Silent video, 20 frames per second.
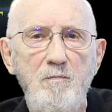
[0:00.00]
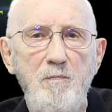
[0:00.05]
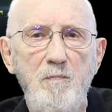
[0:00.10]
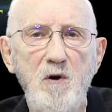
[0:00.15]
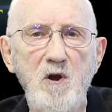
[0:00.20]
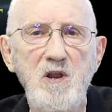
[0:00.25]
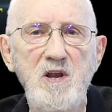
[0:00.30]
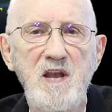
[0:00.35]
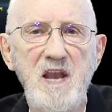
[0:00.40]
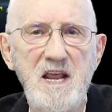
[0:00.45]

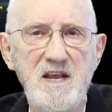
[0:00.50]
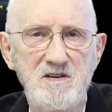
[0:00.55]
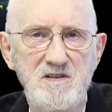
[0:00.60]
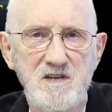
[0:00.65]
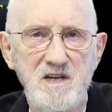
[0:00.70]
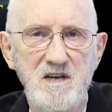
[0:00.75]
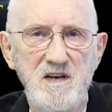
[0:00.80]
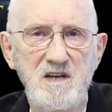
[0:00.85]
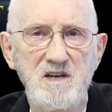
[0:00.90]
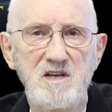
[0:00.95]

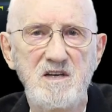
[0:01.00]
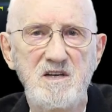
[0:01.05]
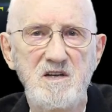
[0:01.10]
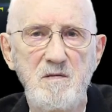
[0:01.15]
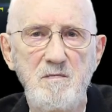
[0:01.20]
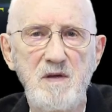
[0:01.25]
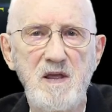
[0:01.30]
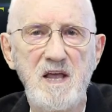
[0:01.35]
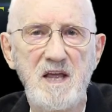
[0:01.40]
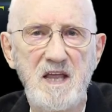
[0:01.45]
predestined it
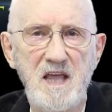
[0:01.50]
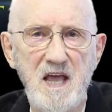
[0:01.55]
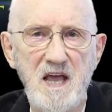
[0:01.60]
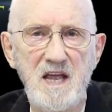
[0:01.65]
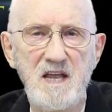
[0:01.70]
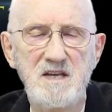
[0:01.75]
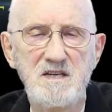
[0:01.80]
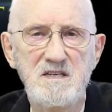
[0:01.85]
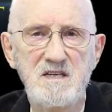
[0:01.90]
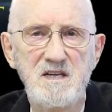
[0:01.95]
to be a
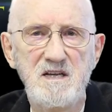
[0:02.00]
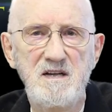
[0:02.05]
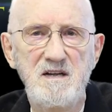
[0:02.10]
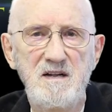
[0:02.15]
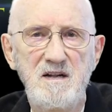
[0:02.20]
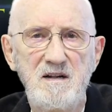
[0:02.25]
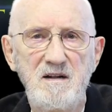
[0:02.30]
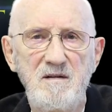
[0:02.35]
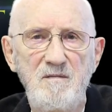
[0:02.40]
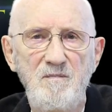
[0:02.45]
case.
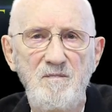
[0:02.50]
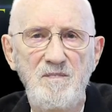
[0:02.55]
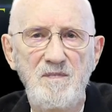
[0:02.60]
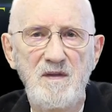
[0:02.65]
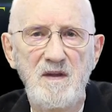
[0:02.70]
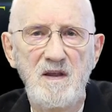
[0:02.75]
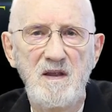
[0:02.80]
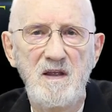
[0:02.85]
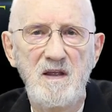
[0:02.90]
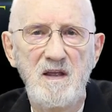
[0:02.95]

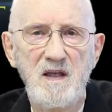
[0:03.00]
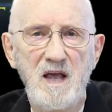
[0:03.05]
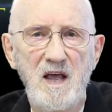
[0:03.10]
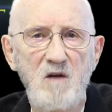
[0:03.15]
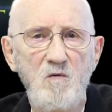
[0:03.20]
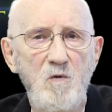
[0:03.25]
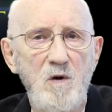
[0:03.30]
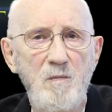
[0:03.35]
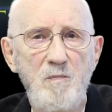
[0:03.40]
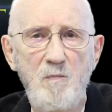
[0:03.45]

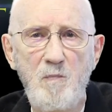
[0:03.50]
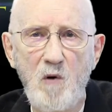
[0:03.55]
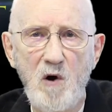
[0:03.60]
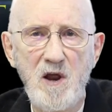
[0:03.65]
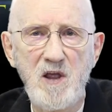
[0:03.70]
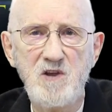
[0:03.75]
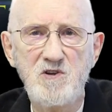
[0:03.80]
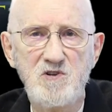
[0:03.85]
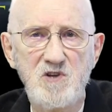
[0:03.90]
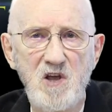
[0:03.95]
And we
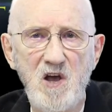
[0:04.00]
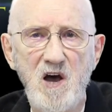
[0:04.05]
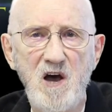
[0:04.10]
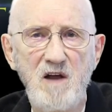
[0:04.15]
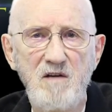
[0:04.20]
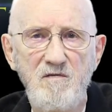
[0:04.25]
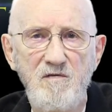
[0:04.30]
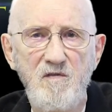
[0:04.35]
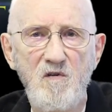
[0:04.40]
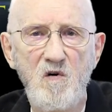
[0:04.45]
praise
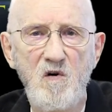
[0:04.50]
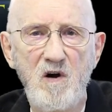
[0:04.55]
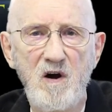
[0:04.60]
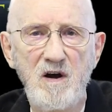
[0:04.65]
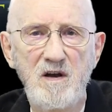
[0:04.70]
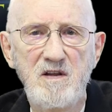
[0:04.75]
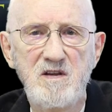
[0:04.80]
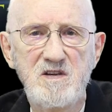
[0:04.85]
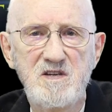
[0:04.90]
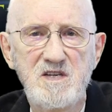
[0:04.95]
God for
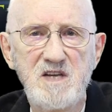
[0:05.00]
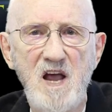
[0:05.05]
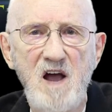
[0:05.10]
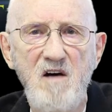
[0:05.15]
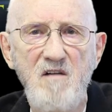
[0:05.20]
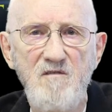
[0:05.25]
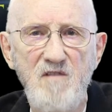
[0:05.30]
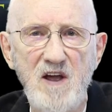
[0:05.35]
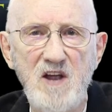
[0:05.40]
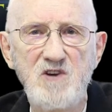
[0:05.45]
it.
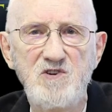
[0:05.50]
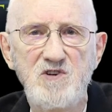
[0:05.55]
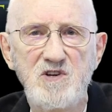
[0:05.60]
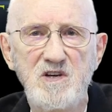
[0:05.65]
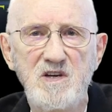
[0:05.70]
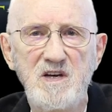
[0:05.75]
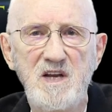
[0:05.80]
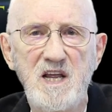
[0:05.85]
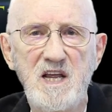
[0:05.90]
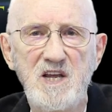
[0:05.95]

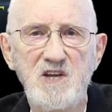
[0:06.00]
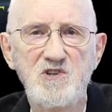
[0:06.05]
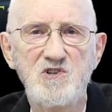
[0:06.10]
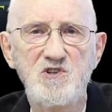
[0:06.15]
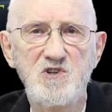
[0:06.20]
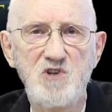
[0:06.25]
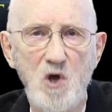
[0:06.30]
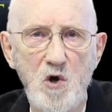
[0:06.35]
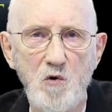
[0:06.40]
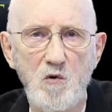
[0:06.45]
Salvation is
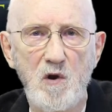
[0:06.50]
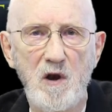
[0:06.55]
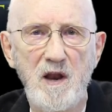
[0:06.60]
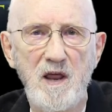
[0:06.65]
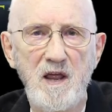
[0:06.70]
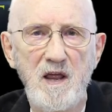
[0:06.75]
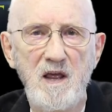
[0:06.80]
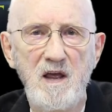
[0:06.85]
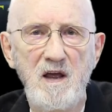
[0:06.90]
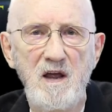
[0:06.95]

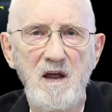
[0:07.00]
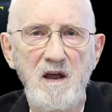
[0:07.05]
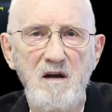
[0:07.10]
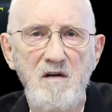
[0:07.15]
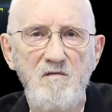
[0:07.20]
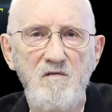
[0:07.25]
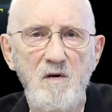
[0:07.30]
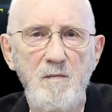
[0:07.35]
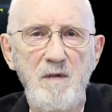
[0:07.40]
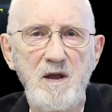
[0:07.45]
totally,
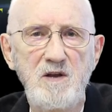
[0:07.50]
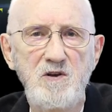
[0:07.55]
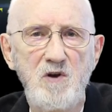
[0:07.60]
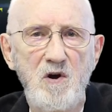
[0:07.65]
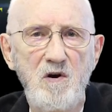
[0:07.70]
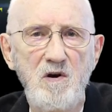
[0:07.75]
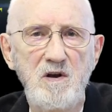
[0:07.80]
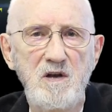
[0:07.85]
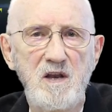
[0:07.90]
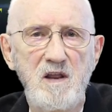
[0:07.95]
from
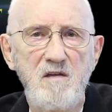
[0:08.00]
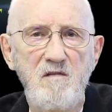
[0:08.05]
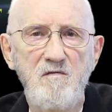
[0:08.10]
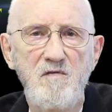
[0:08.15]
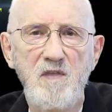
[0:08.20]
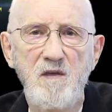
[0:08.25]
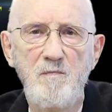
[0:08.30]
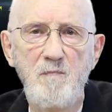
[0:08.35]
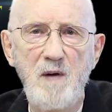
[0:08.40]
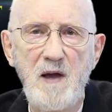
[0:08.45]
eternity
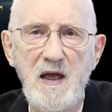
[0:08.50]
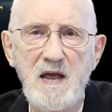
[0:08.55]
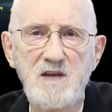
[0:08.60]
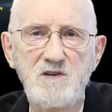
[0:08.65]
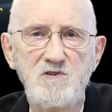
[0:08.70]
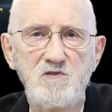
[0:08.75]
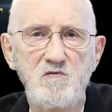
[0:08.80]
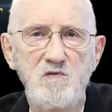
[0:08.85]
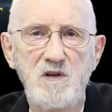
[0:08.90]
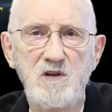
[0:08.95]
of the
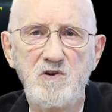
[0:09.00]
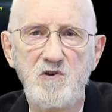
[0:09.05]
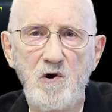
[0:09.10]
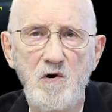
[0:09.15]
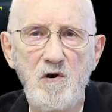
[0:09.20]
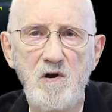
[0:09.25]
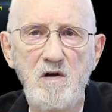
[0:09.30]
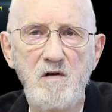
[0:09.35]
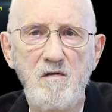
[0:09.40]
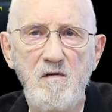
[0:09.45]
past to
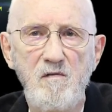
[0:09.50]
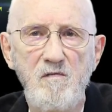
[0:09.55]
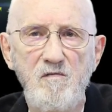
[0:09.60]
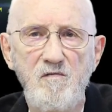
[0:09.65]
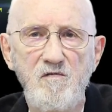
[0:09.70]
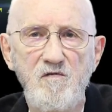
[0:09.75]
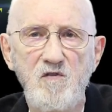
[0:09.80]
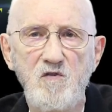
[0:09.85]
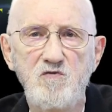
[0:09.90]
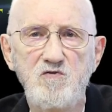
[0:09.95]
eternity of
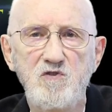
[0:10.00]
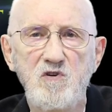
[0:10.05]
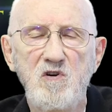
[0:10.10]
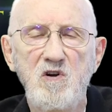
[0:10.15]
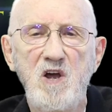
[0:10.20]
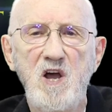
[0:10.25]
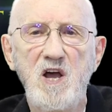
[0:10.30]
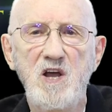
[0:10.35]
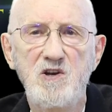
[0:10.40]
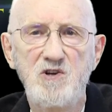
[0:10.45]
the future,
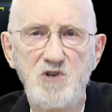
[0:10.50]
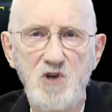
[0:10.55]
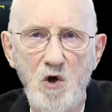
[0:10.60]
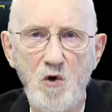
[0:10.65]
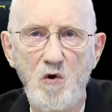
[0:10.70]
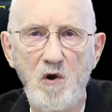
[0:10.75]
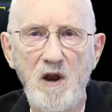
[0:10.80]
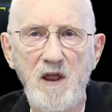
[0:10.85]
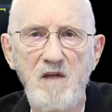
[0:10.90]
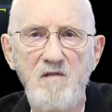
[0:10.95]

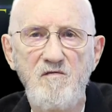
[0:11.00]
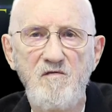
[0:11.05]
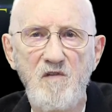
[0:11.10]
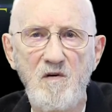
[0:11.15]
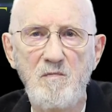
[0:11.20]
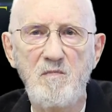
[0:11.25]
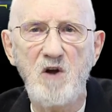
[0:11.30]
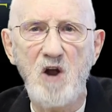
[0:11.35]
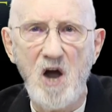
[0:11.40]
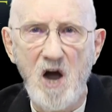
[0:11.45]
totally
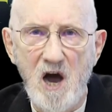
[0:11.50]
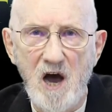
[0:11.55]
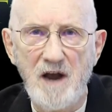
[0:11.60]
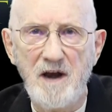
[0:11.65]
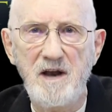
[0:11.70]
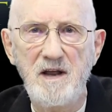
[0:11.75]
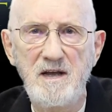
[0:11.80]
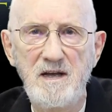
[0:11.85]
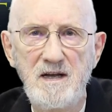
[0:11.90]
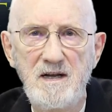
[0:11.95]
from
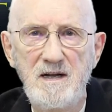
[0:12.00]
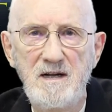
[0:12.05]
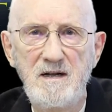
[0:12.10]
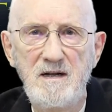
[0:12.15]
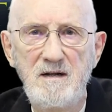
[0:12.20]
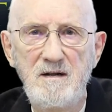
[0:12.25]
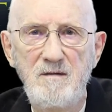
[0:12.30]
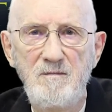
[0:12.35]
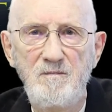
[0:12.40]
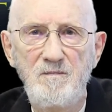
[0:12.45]
God.
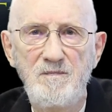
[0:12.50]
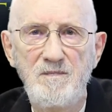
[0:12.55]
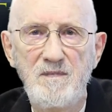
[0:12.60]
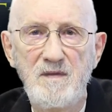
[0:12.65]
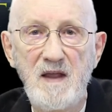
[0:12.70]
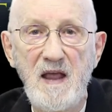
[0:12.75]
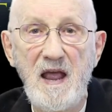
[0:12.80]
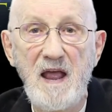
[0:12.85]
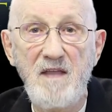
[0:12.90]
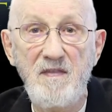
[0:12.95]

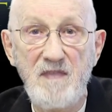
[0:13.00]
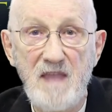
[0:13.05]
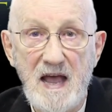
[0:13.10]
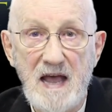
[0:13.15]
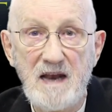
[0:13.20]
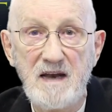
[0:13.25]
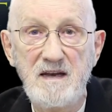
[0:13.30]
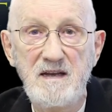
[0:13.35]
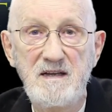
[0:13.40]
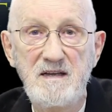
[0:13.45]
And
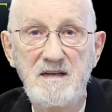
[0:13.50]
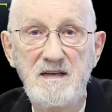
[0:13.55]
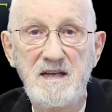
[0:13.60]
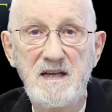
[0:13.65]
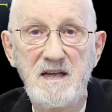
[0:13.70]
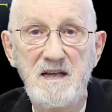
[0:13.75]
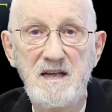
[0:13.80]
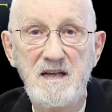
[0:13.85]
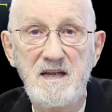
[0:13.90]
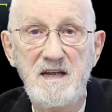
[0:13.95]
that
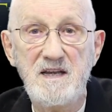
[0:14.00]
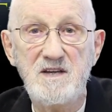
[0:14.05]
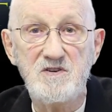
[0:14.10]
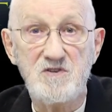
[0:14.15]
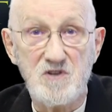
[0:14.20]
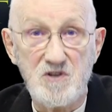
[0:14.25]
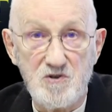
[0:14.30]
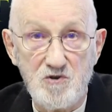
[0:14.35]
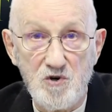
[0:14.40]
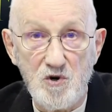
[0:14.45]

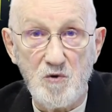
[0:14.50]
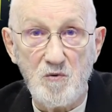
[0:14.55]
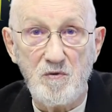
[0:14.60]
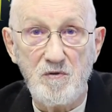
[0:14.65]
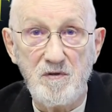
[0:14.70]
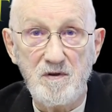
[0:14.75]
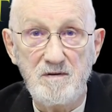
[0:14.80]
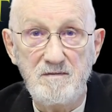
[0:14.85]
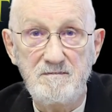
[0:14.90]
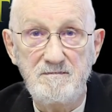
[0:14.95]
is the
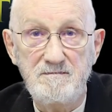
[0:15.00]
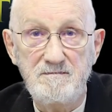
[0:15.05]
truth.